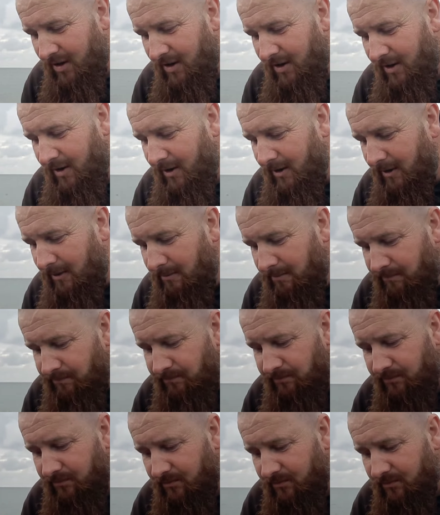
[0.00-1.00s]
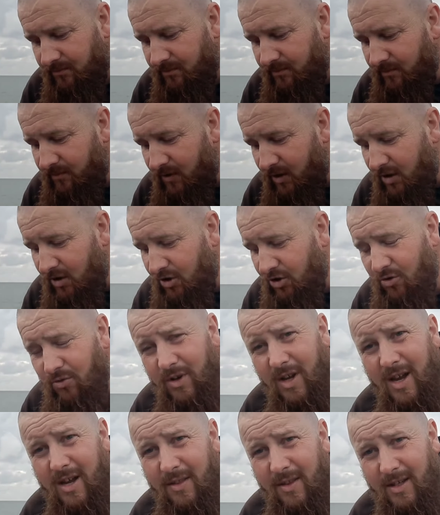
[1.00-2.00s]
So
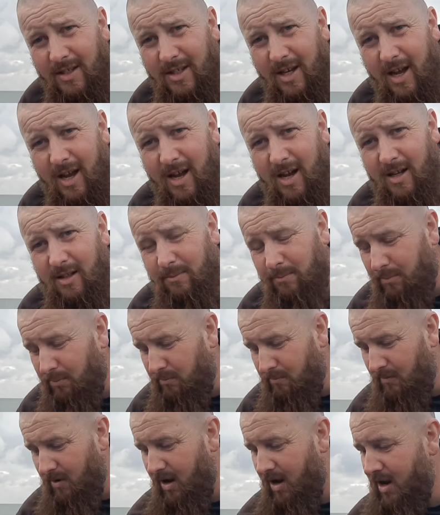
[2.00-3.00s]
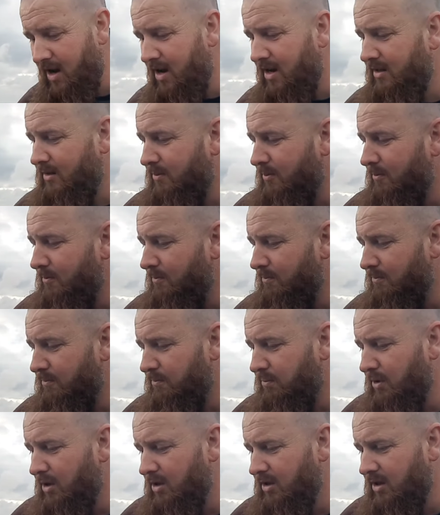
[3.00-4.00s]
yeah, that's a hard
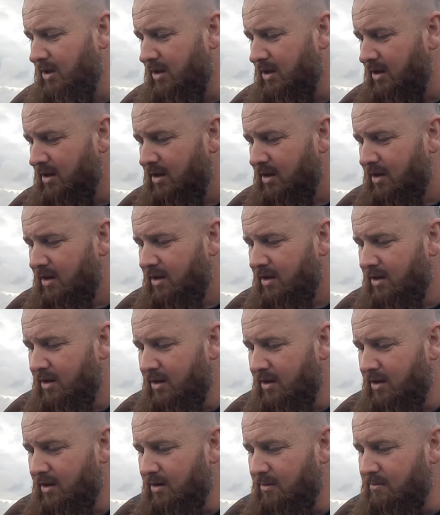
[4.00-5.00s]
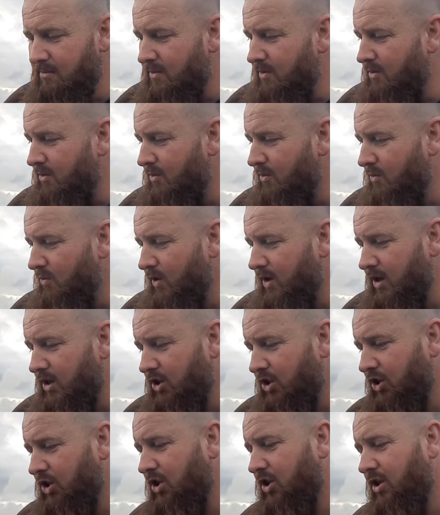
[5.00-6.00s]
plug,
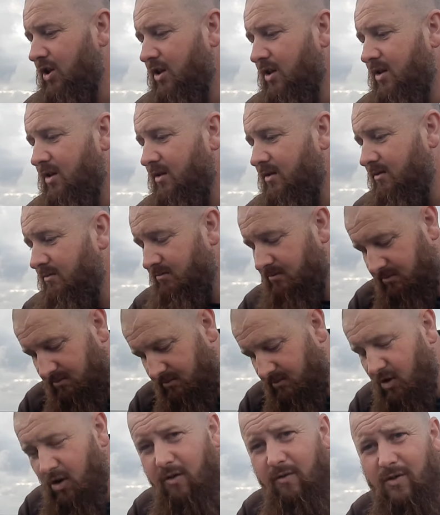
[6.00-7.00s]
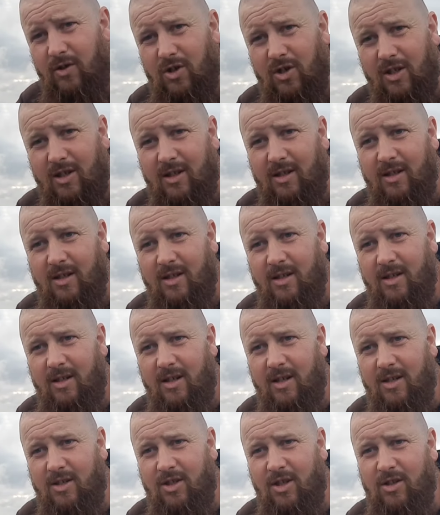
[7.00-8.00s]
which obviously
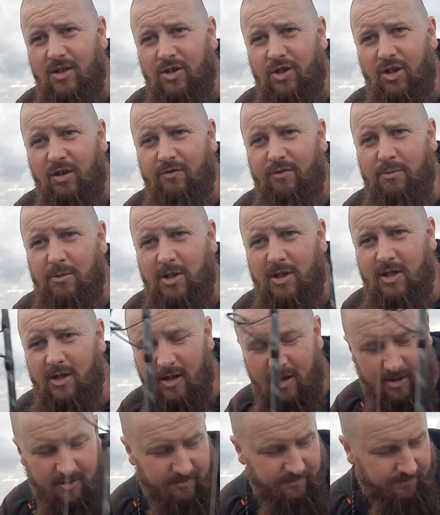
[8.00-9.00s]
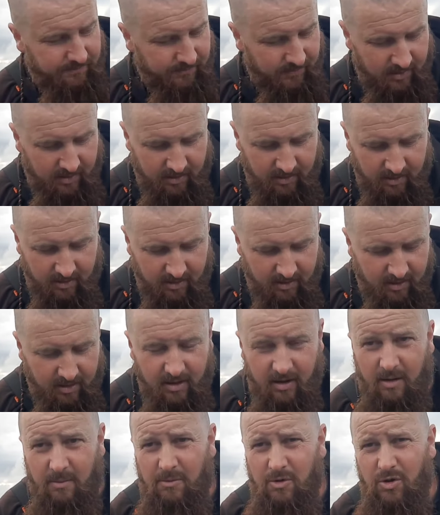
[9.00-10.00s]
has done the trick for me tonight.
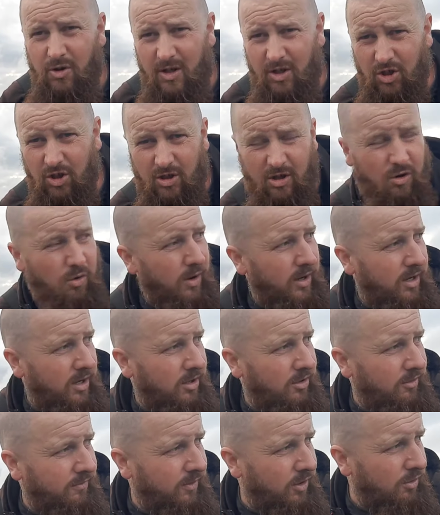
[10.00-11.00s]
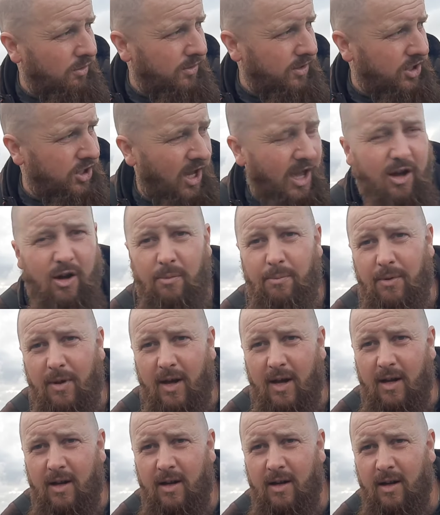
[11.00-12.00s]
So that's just a quick review of the setup
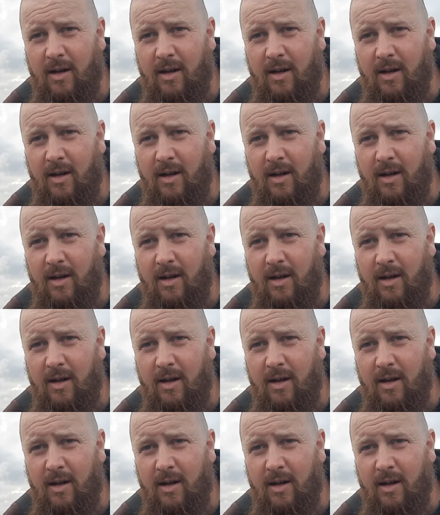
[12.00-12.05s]
there.